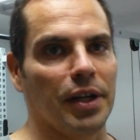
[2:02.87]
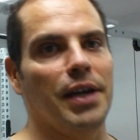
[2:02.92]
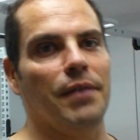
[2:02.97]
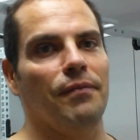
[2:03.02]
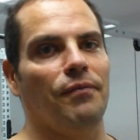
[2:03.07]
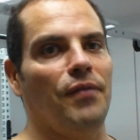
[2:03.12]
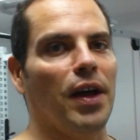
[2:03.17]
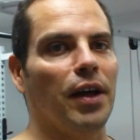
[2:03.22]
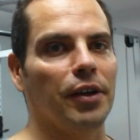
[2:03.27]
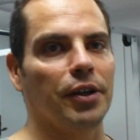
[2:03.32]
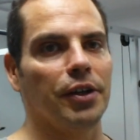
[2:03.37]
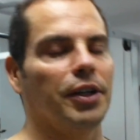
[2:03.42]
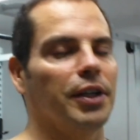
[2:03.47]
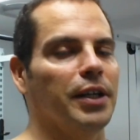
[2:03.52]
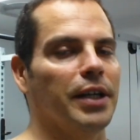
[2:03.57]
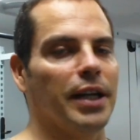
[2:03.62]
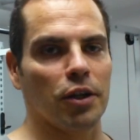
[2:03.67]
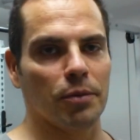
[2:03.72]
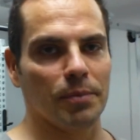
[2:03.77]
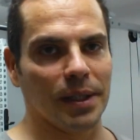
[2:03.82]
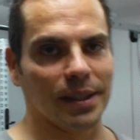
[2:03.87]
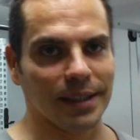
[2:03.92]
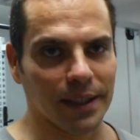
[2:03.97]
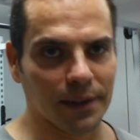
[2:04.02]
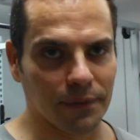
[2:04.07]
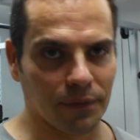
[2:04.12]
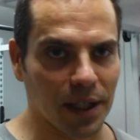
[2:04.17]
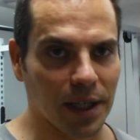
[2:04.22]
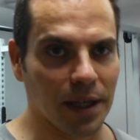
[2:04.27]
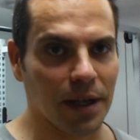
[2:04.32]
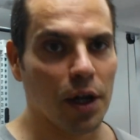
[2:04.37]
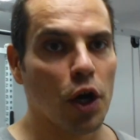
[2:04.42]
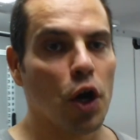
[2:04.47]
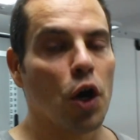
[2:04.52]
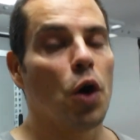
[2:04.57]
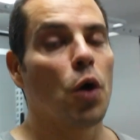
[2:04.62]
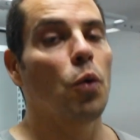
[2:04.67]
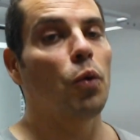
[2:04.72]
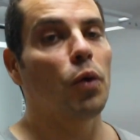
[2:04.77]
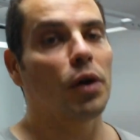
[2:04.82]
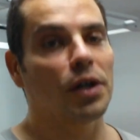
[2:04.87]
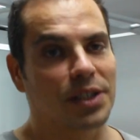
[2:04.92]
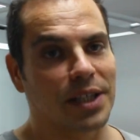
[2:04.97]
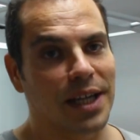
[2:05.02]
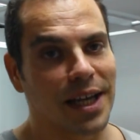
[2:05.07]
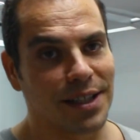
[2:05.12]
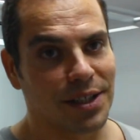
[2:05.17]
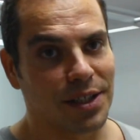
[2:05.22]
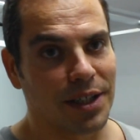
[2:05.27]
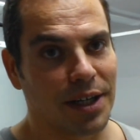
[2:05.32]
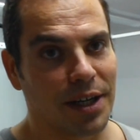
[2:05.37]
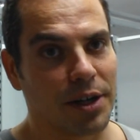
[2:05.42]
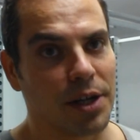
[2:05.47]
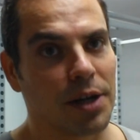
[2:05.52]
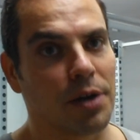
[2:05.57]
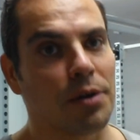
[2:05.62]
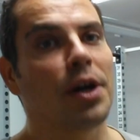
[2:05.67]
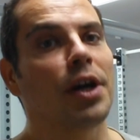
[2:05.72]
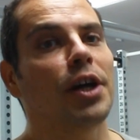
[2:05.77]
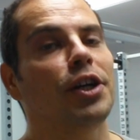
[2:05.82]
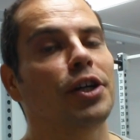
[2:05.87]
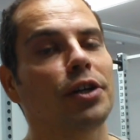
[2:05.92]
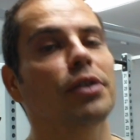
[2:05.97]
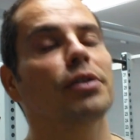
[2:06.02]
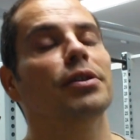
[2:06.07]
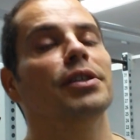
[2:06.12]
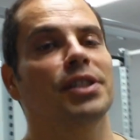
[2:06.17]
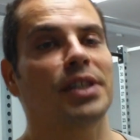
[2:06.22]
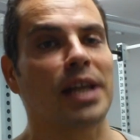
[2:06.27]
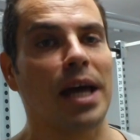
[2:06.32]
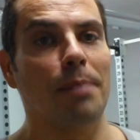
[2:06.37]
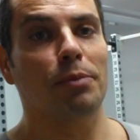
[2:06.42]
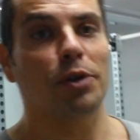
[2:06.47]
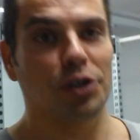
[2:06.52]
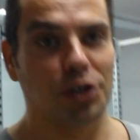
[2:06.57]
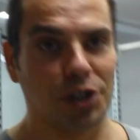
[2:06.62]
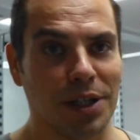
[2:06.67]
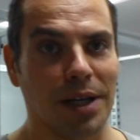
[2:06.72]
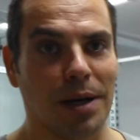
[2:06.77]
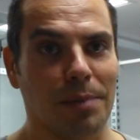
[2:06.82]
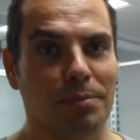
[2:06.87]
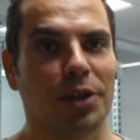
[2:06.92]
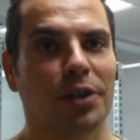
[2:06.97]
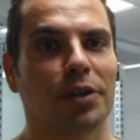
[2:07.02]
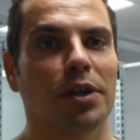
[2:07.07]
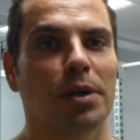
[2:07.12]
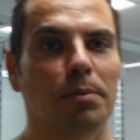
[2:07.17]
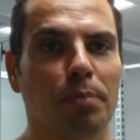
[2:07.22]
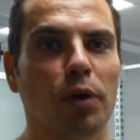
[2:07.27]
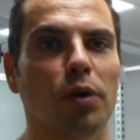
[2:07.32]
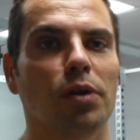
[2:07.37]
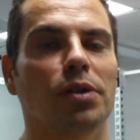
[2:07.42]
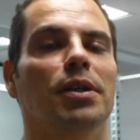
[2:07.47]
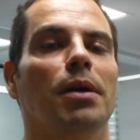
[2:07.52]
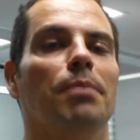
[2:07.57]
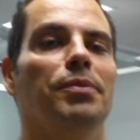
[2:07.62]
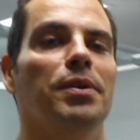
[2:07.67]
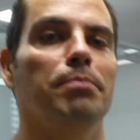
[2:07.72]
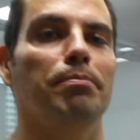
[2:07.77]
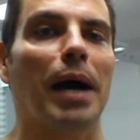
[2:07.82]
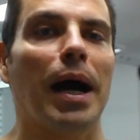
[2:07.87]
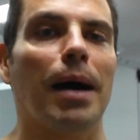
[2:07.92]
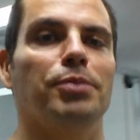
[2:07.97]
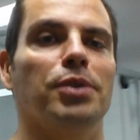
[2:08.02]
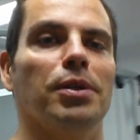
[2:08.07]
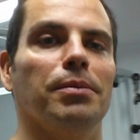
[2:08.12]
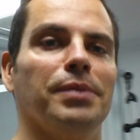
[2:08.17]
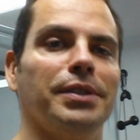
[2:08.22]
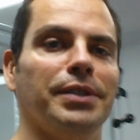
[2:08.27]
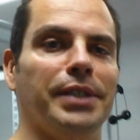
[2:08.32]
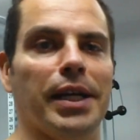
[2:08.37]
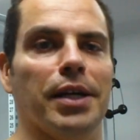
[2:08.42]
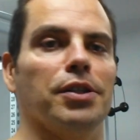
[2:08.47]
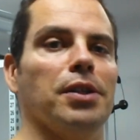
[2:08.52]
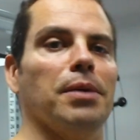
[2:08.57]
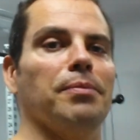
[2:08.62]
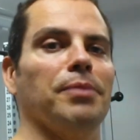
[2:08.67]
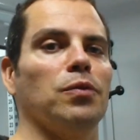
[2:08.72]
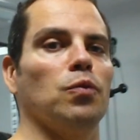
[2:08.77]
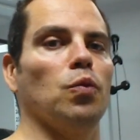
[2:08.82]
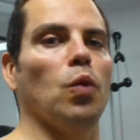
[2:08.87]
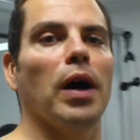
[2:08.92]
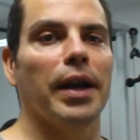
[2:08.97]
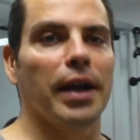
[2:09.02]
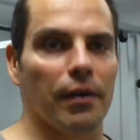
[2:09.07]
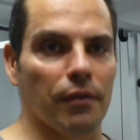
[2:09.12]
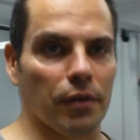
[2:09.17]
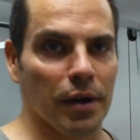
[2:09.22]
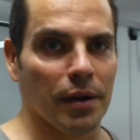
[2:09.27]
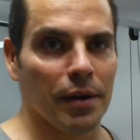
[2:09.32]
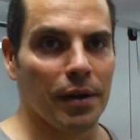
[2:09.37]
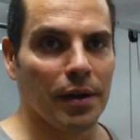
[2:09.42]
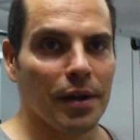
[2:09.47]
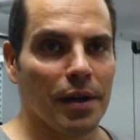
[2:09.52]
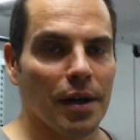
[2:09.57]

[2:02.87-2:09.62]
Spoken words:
to hit failure, you're not going to be able to lift it. Worst case scenario, you're going to snap your shit up. You're going to pull something, pop something, tear something, whatever.